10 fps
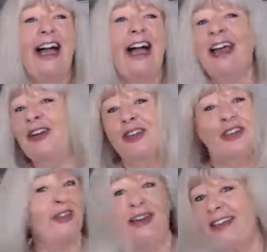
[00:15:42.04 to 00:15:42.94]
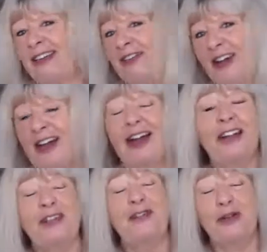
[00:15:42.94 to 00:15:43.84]
I could do any different
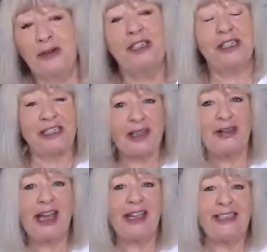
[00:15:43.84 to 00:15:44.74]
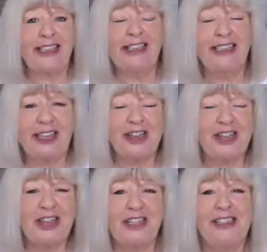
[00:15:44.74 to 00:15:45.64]
kinds of courses. So yes, the
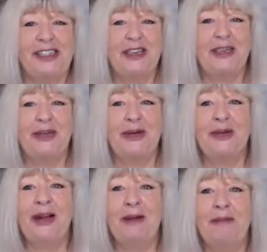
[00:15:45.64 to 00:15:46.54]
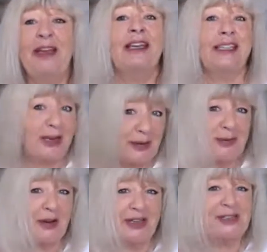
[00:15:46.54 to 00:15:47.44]
intention is to do an adult
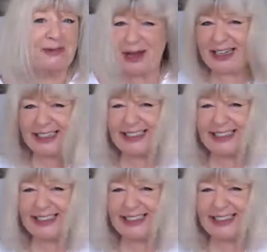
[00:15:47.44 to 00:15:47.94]
one as well.